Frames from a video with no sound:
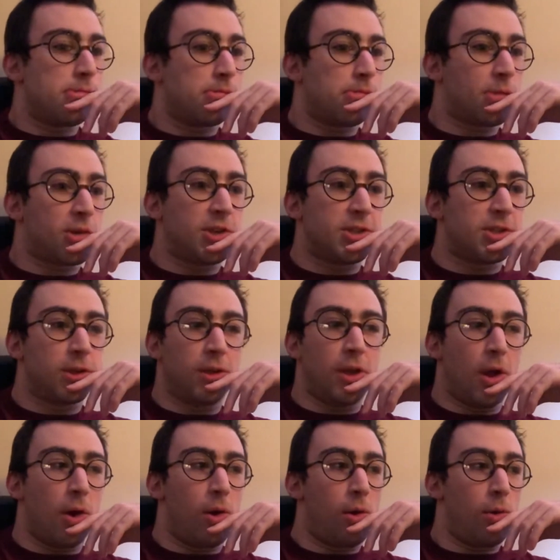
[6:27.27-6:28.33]
just, you
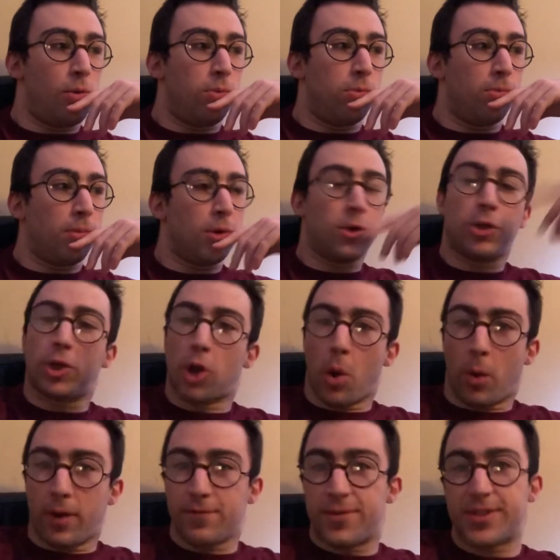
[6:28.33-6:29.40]
know, go
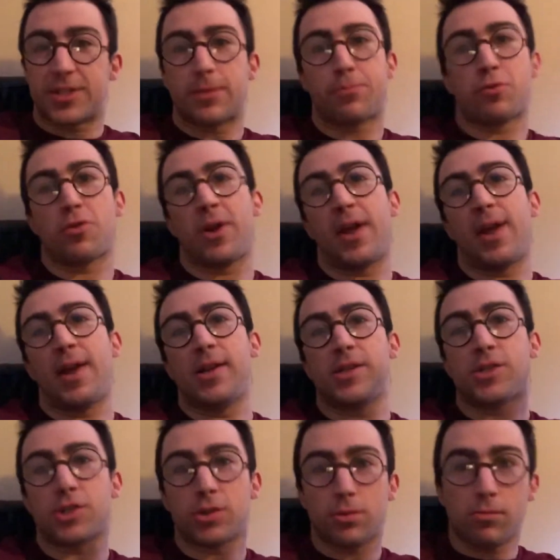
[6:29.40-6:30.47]
on
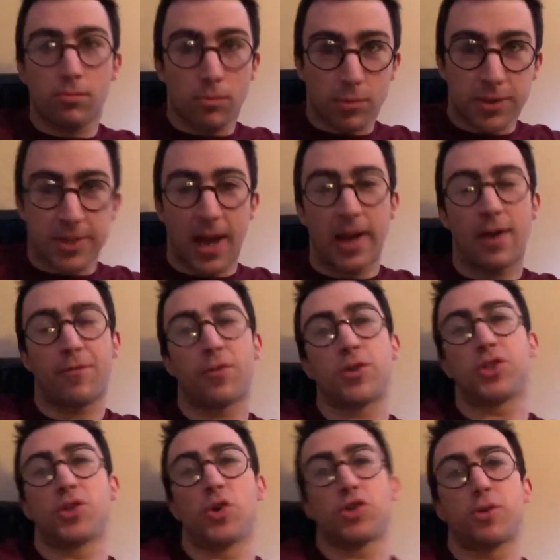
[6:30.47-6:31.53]
Vistaprint, sign up for a
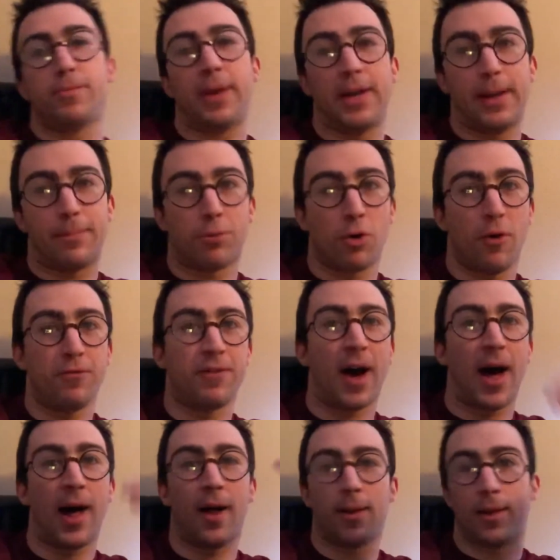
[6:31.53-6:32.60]
social media
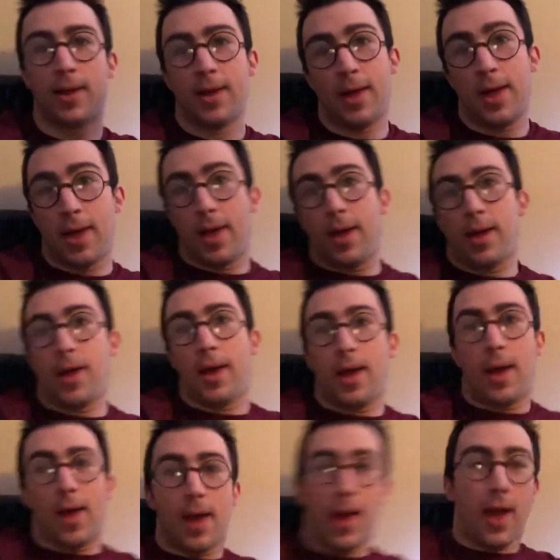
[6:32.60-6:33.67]
profile,
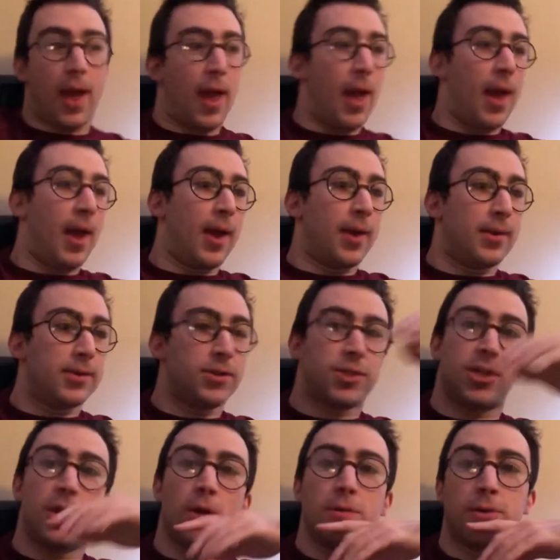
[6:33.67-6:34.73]
and,
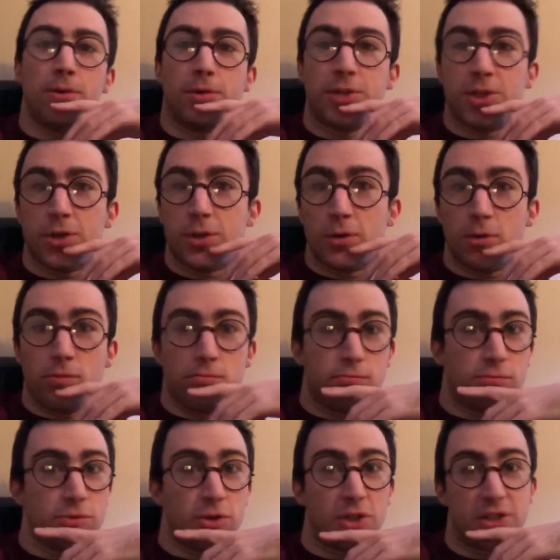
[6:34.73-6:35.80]
you know, you'll do
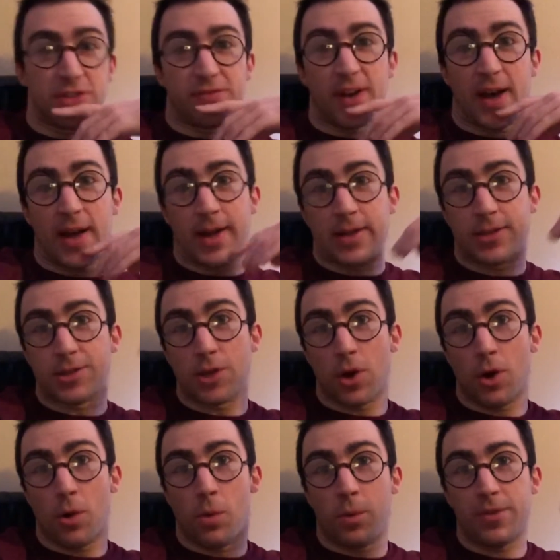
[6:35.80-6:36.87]
just fine.
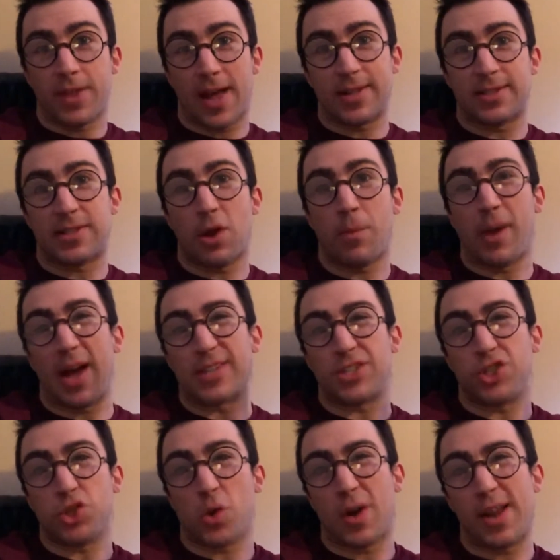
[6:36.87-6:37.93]
So with that said, if you guys
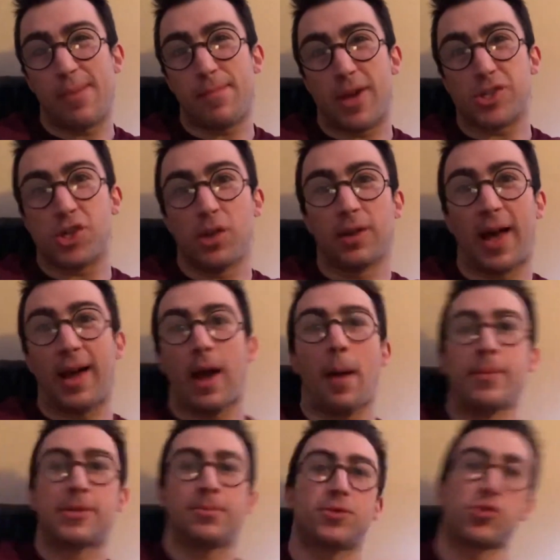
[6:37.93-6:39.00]
enjoyed it, make sure you like,
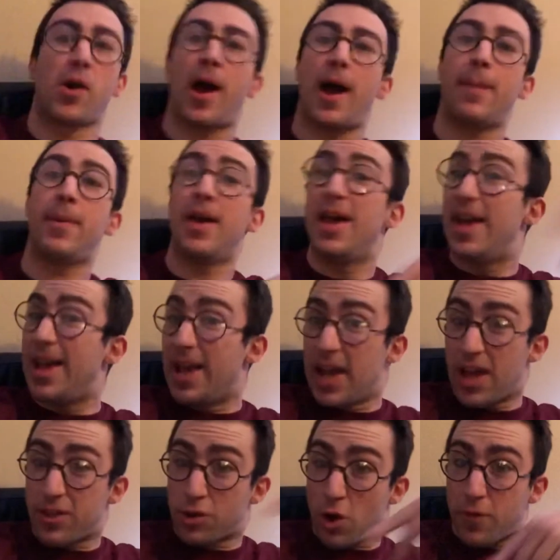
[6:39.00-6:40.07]
comment, subscribe,
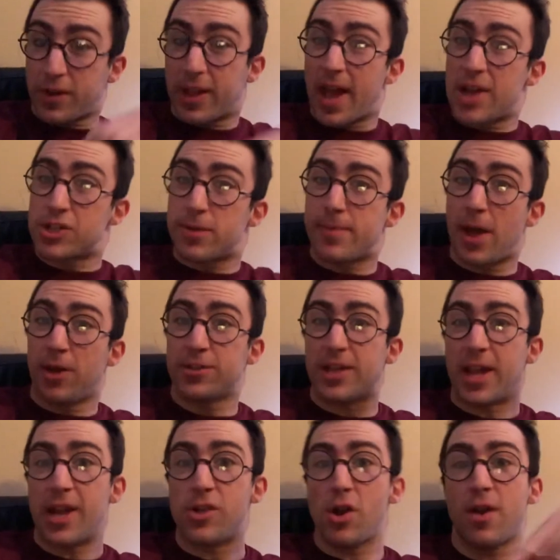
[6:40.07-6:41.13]
hit the notification bell to
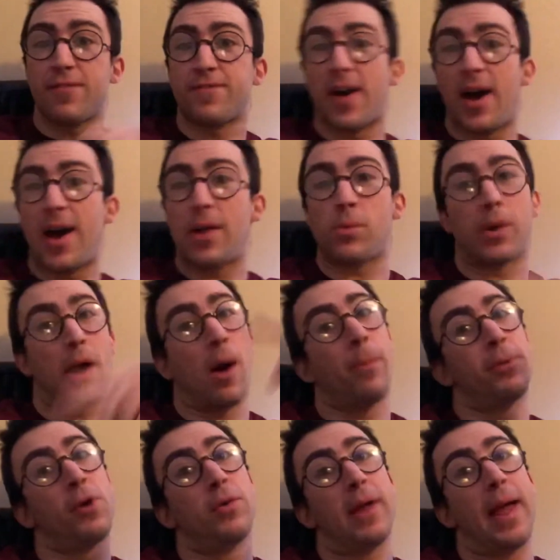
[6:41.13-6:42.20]
get notified when I
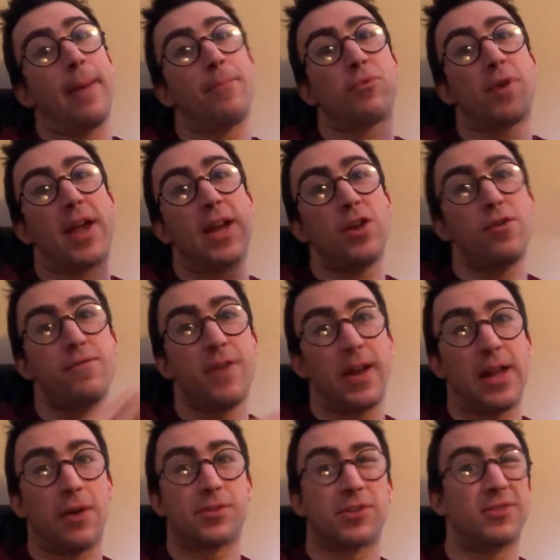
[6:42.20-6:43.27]
upload a brand new
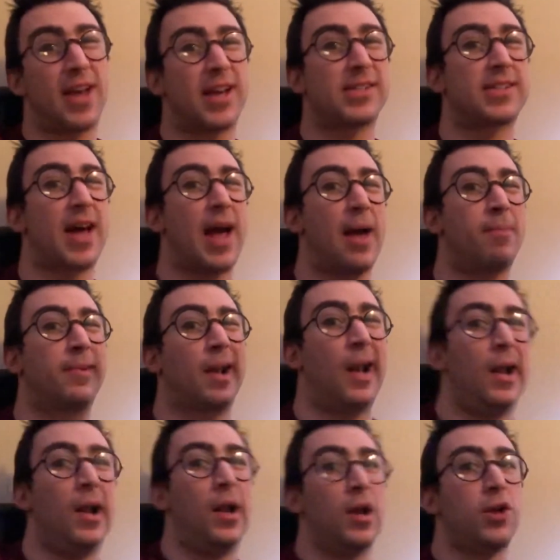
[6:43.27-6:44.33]
video. Till next time,
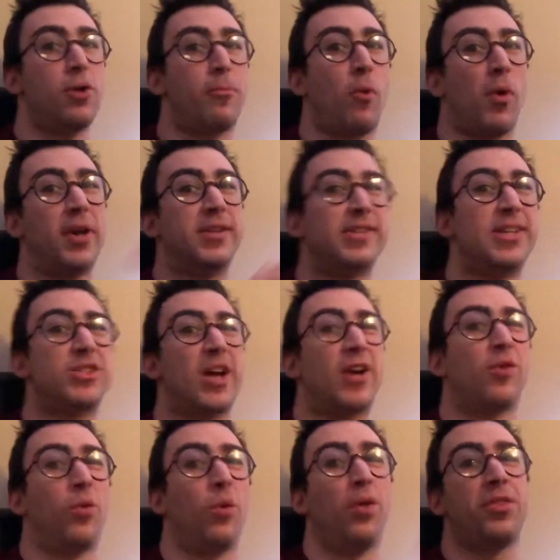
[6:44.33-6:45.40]
your boy DJ
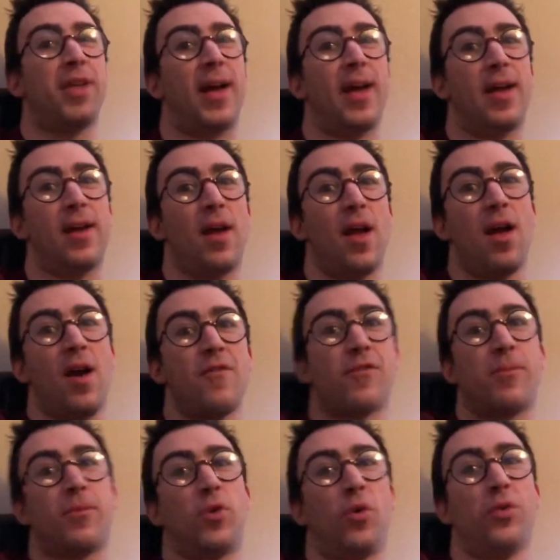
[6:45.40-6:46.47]
Cool Thing
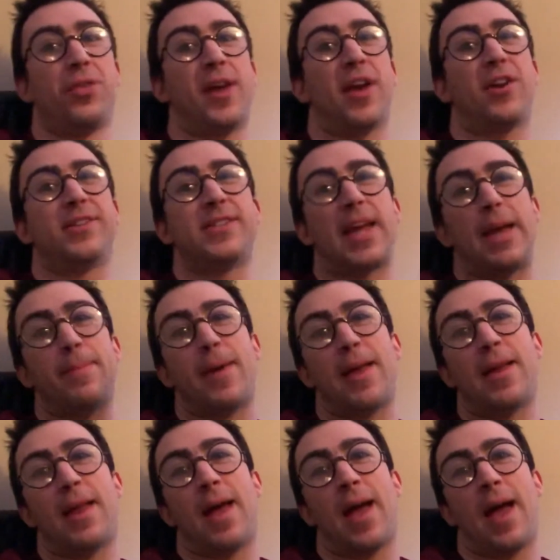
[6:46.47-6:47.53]
from Cool Thing
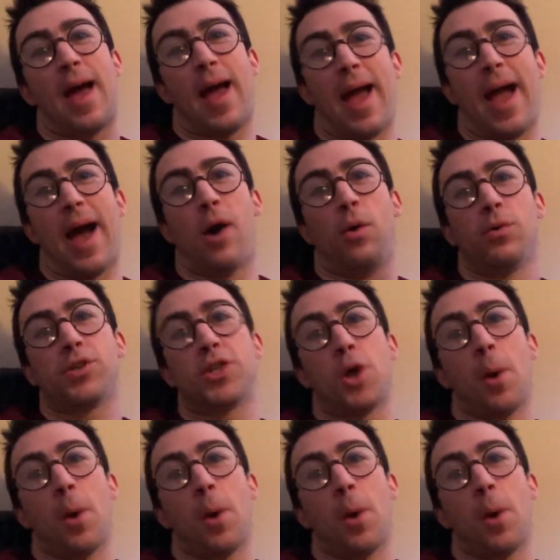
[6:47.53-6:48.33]
Entertainment out.